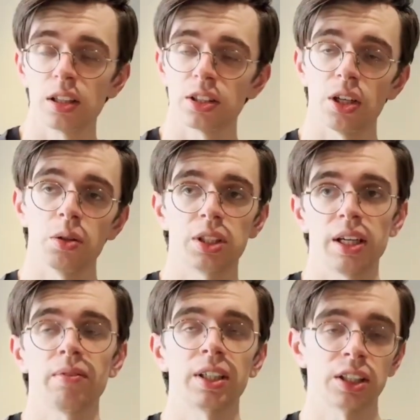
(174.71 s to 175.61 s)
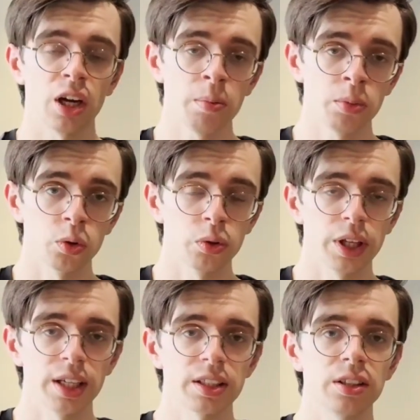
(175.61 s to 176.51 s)
So to give an example,
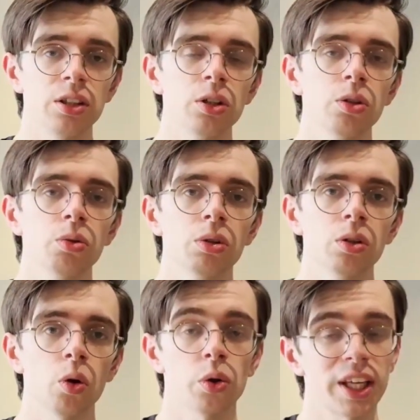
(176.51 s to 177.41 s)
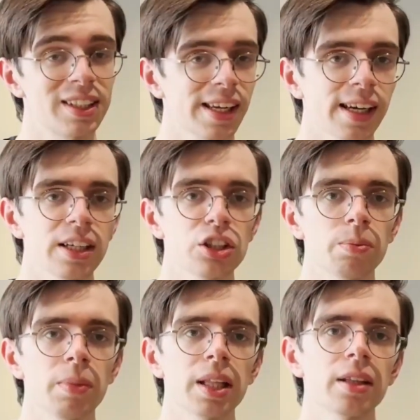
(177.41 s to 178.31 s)
there's a new
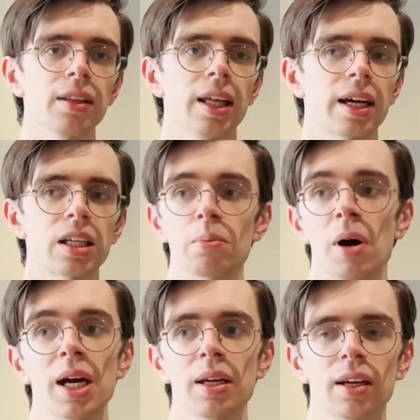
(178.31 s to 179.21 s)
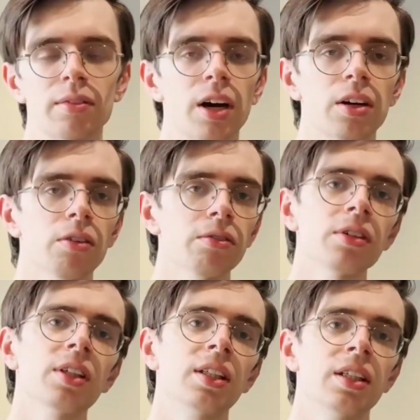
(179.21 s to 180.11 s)
authentication method that you might have heard of,
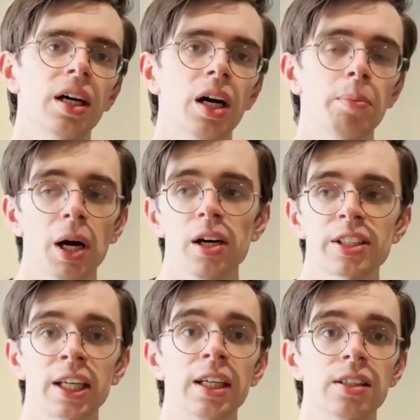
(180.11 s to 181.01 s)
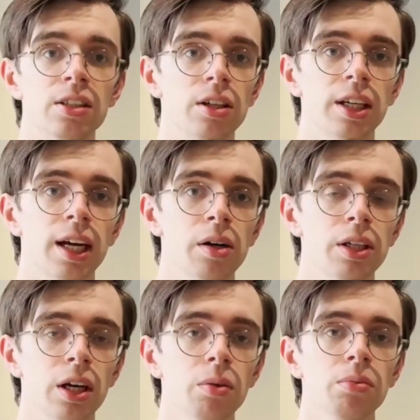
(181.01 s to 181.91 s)
passkeys. You can now,
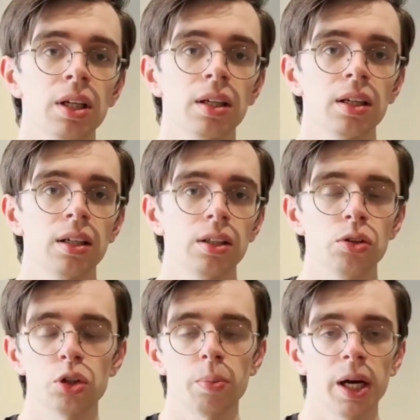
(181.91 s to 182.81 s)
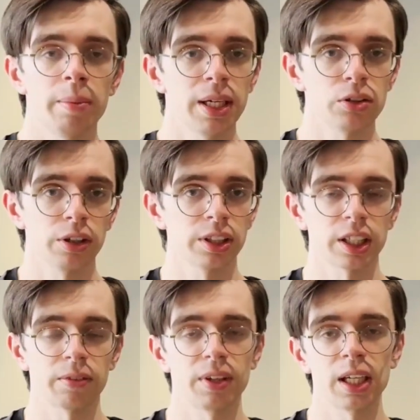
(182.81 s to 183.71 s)
use your biometrics like a